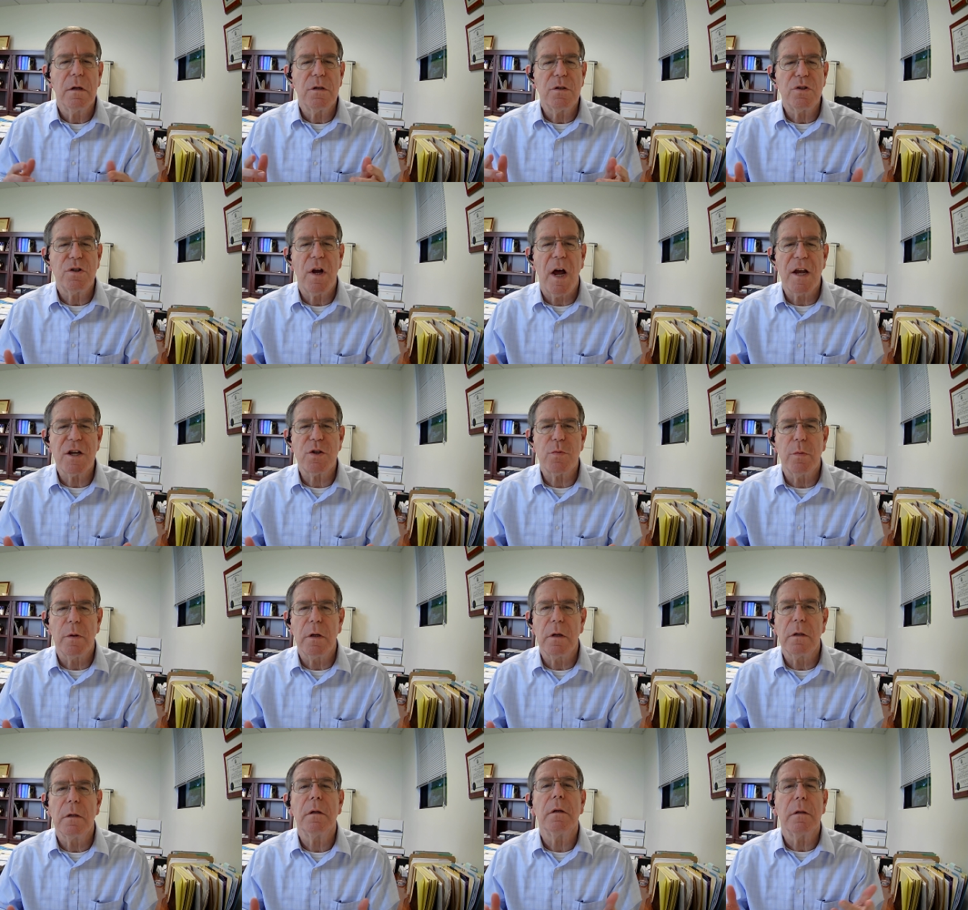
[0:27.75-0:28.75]

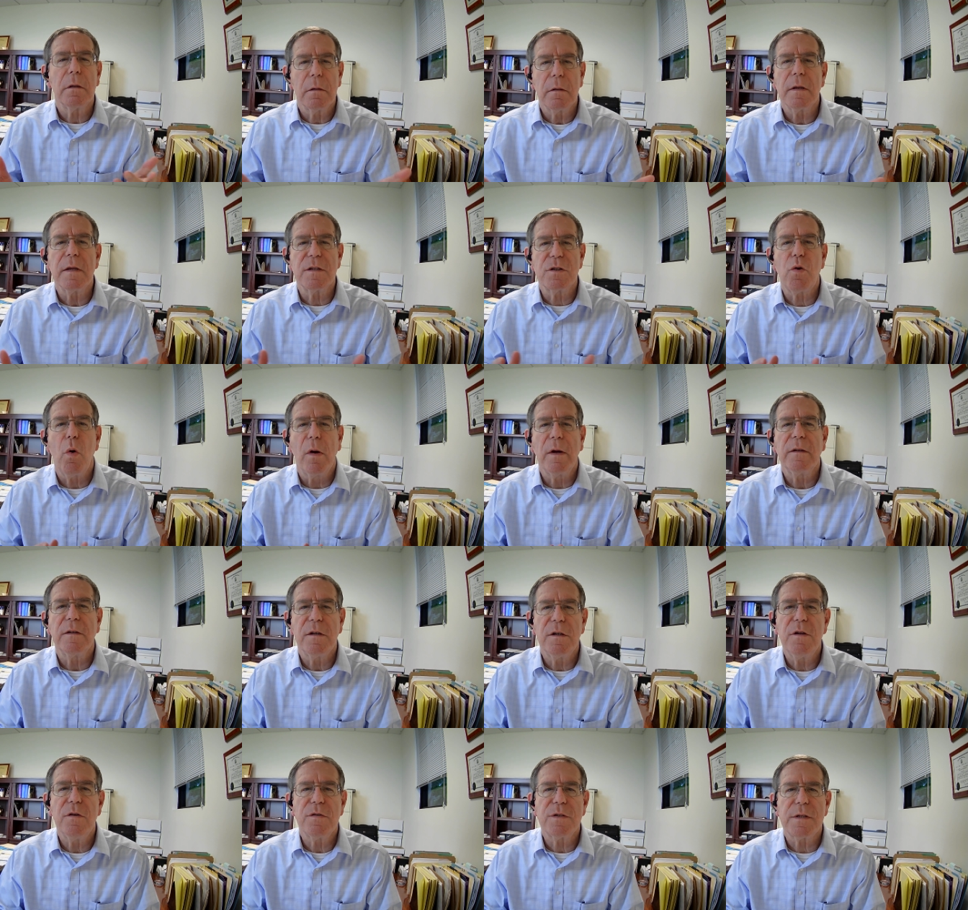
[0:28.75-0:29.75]
Joshua is going to
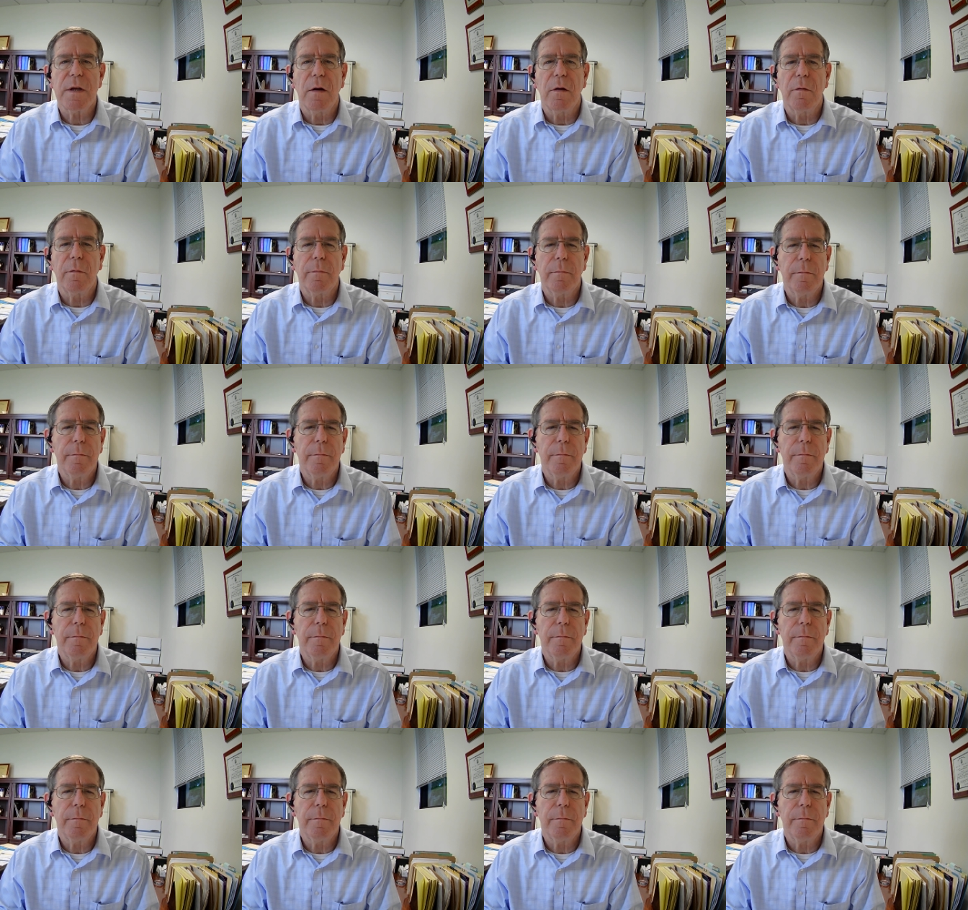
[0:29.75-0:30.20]
do so